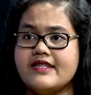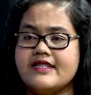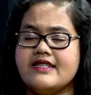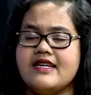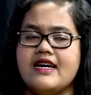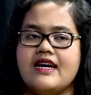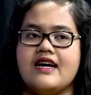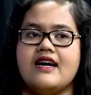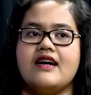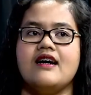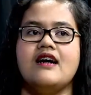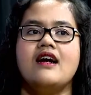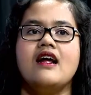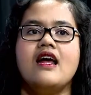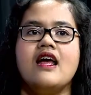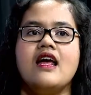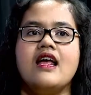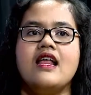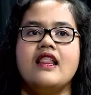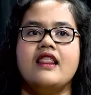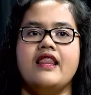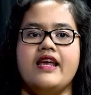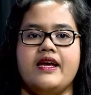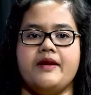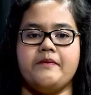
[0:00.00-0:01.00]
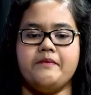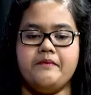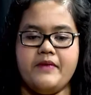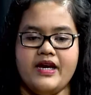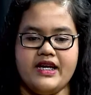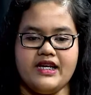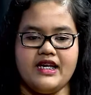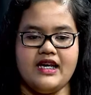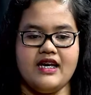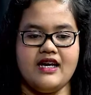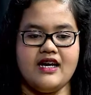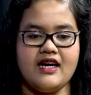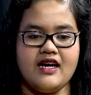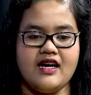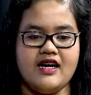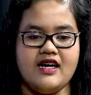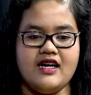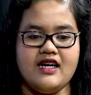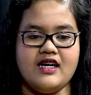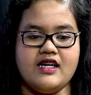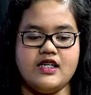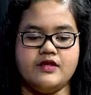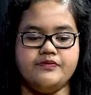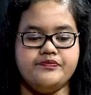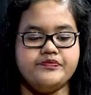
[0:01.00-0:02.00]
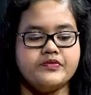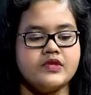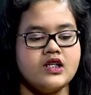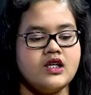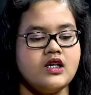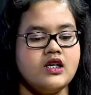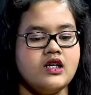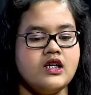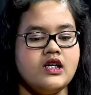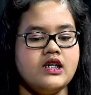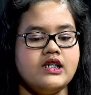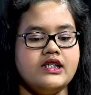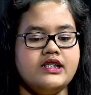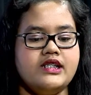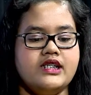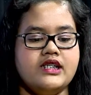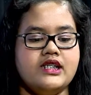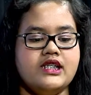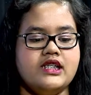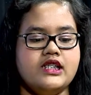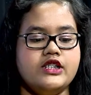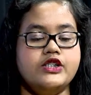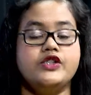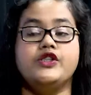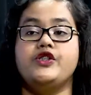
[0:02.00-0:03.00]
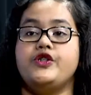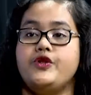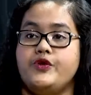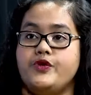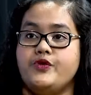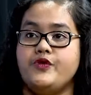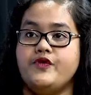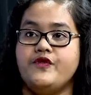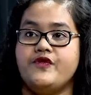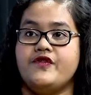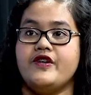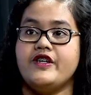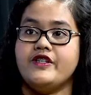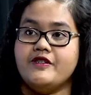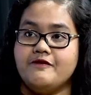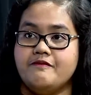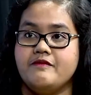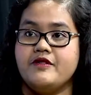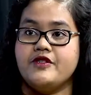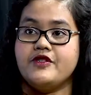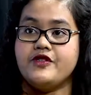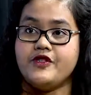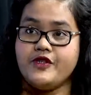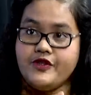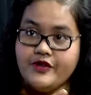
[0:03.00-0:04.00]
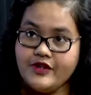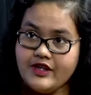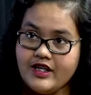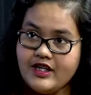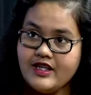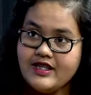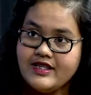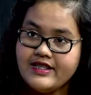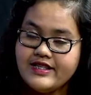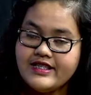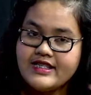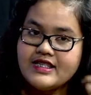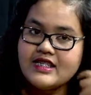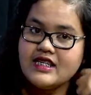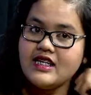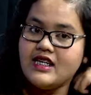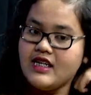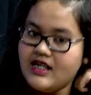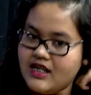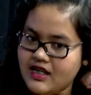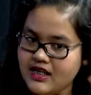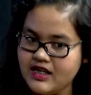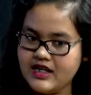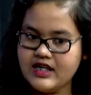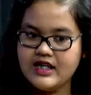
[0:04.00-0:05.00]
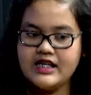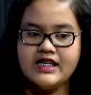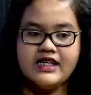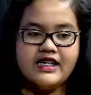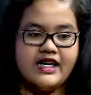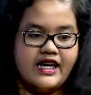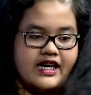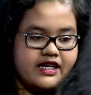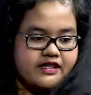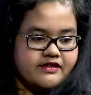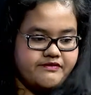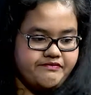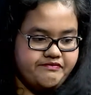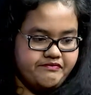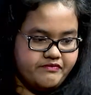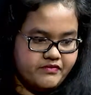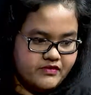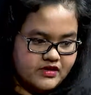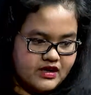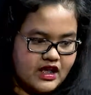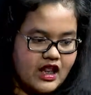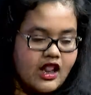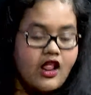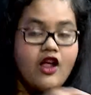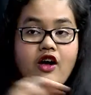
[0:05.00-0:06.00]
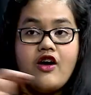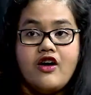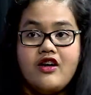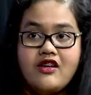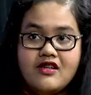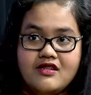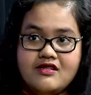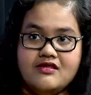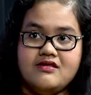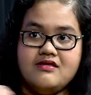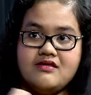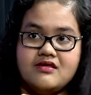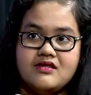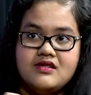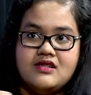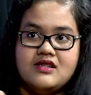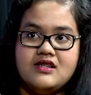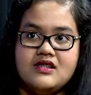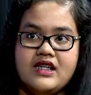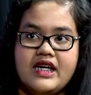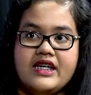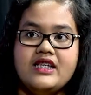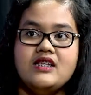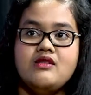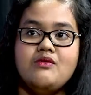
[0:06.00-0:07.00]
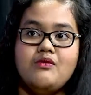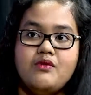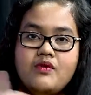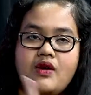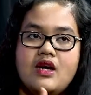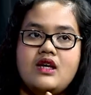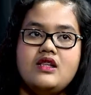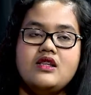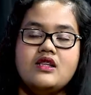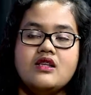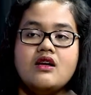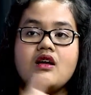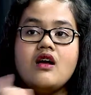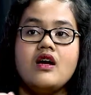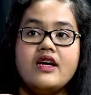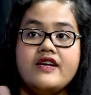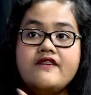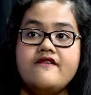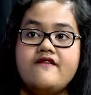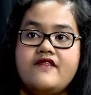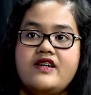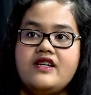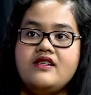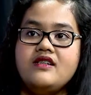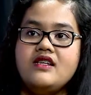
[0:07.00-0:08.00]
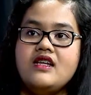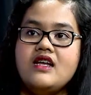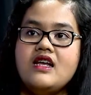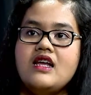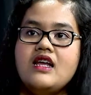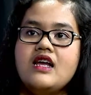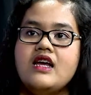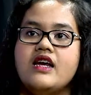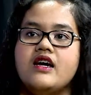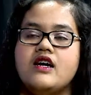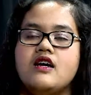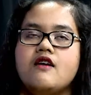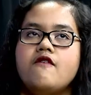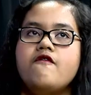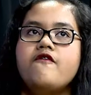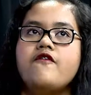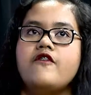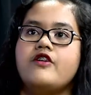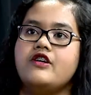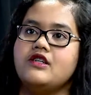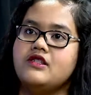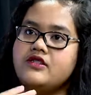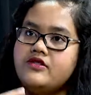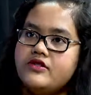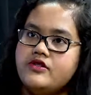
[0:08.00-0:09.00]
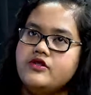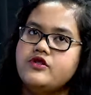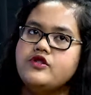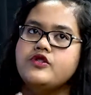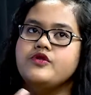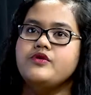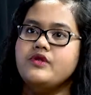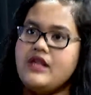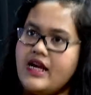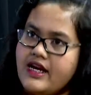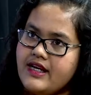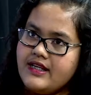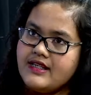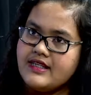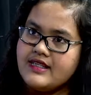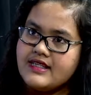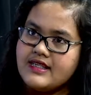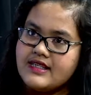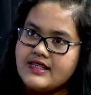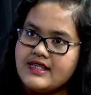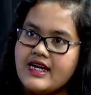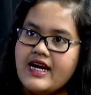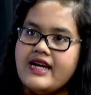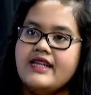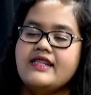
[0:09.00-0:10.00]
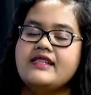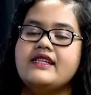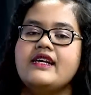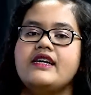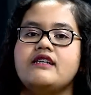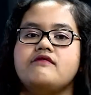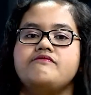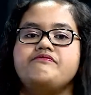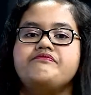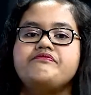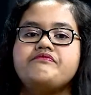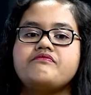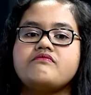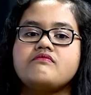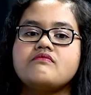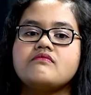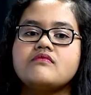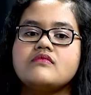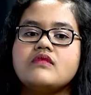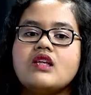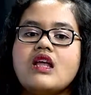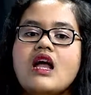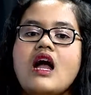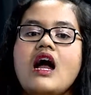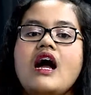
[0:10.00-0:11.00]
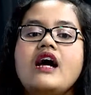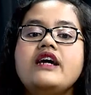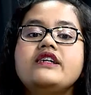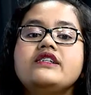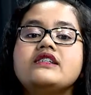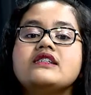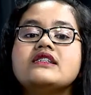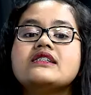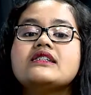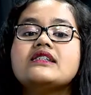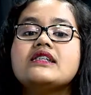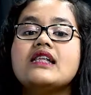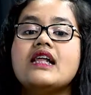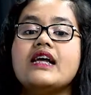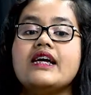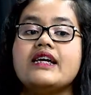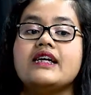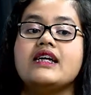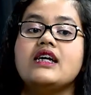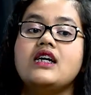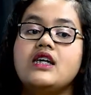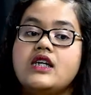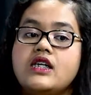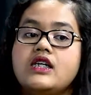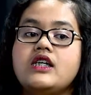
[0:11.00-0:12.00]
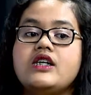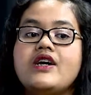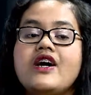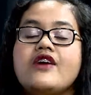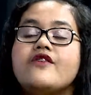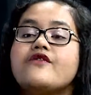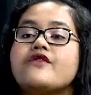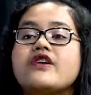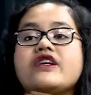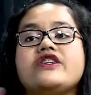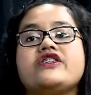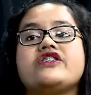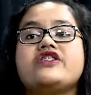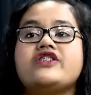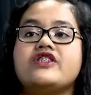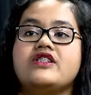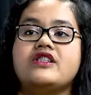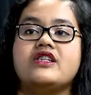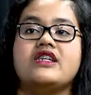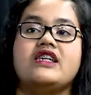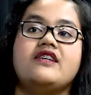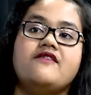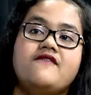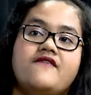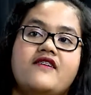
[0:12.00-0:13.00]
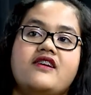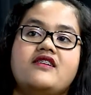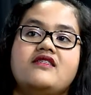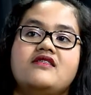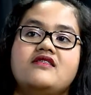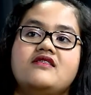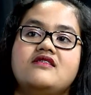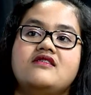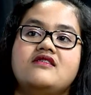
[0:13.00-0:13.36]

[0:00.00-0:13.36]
They are like making the new freshman students get along in one event for 2 days, and then I just like arranged the event.